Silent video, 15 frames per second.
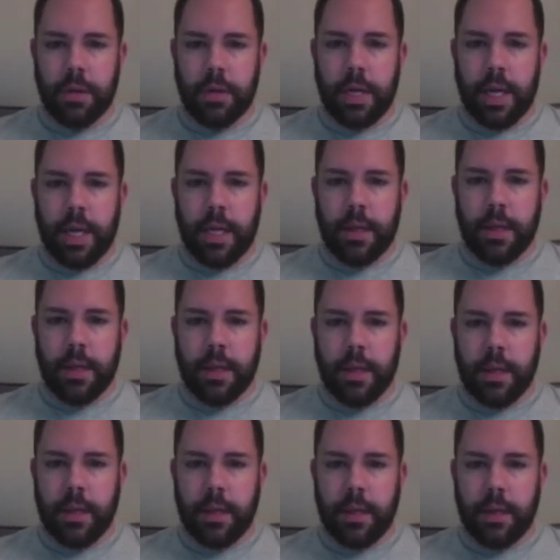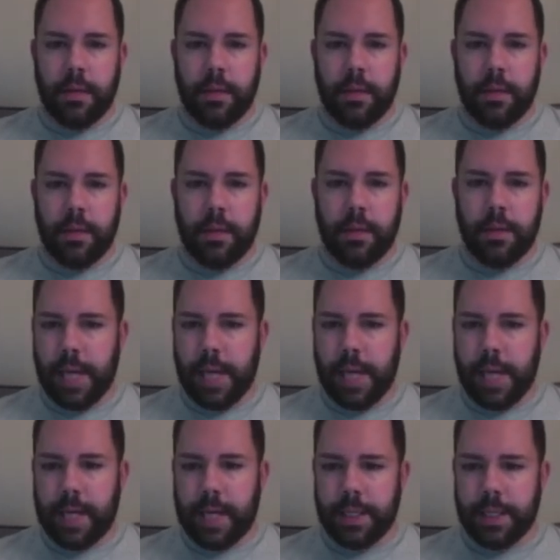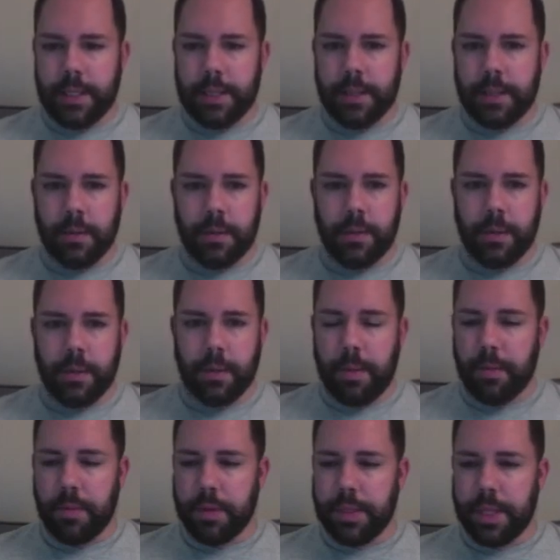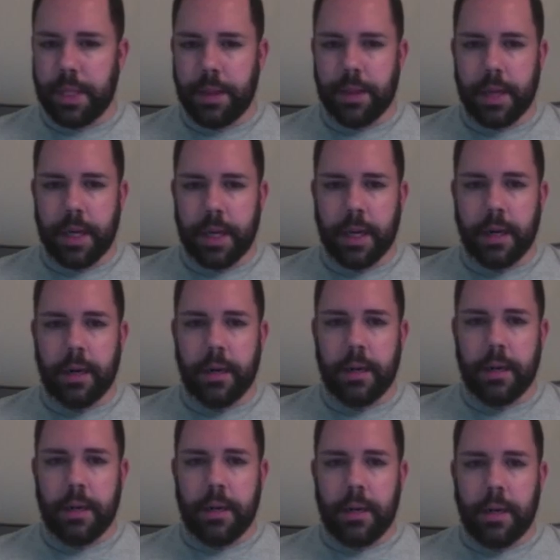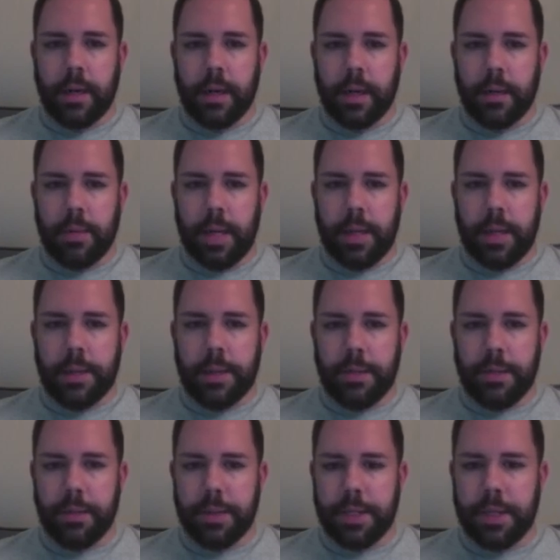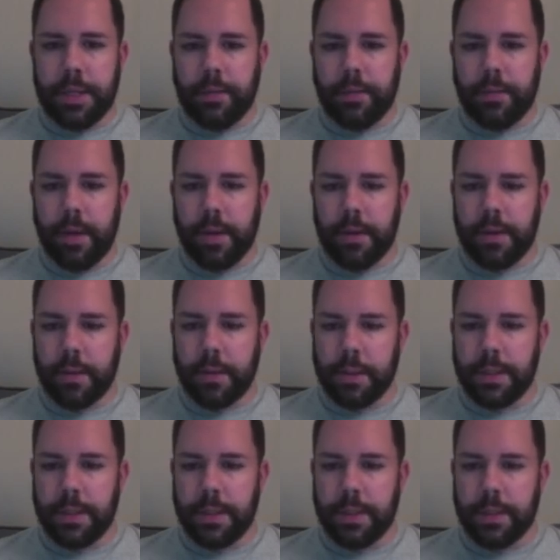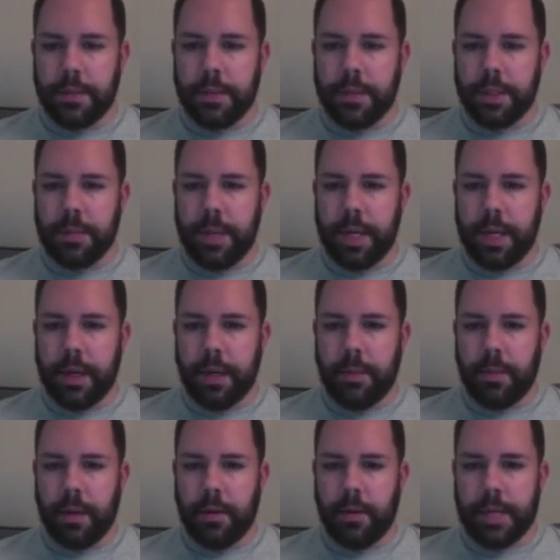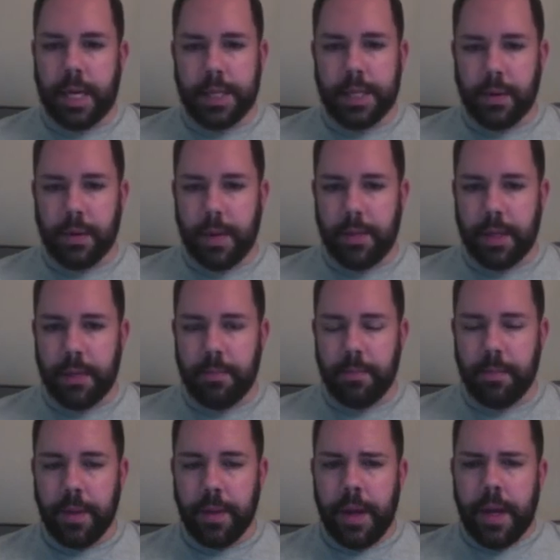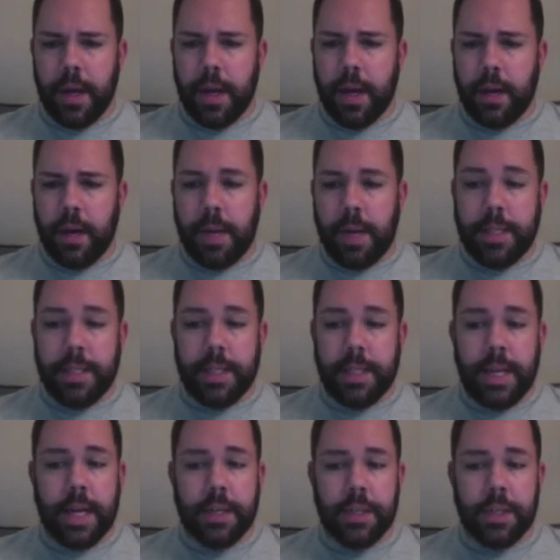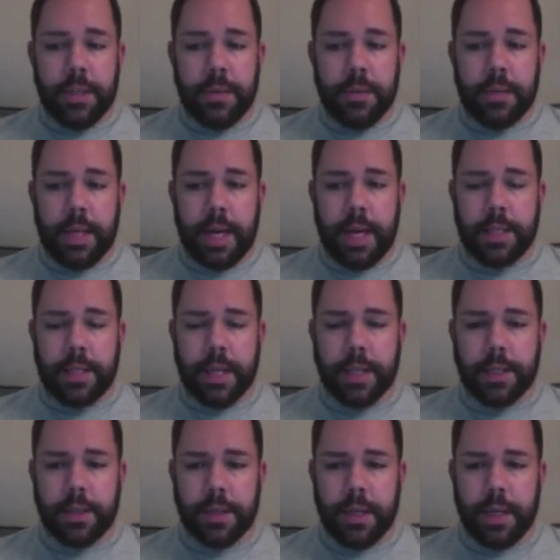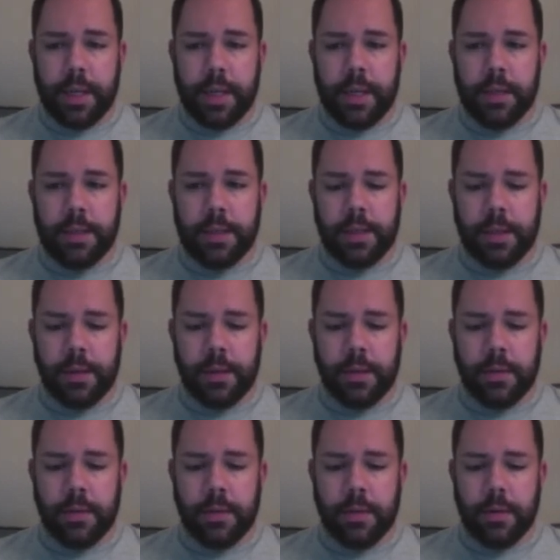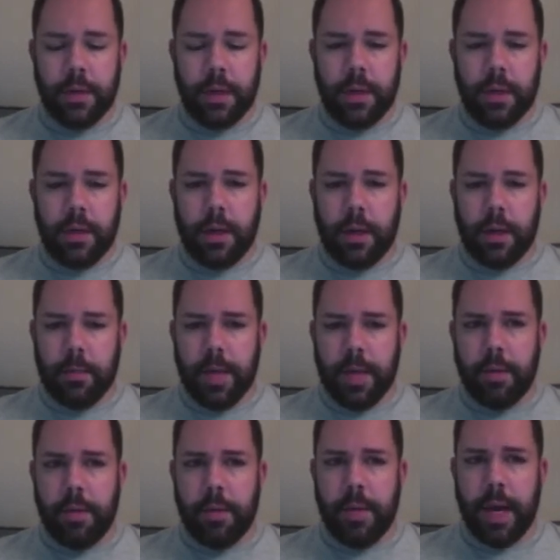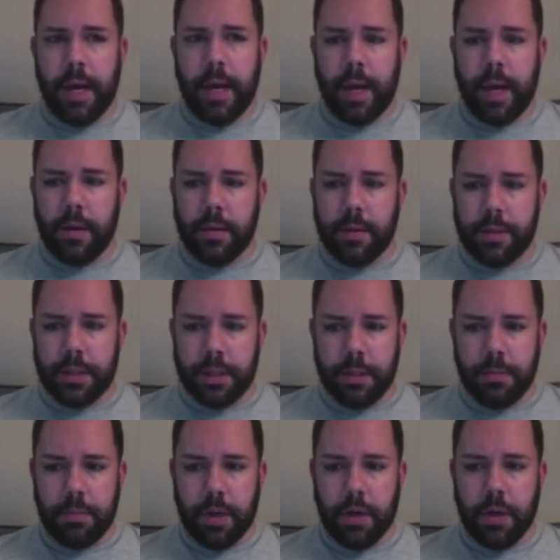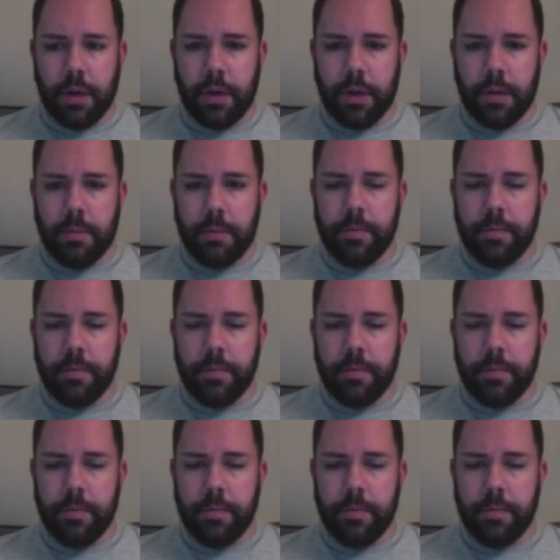and then this is AdSense, so 3% there, and then 2% from other sources, which is made up of TaskRabbit. I did actually do a task yesterday, so that'll be paid out tomorrow.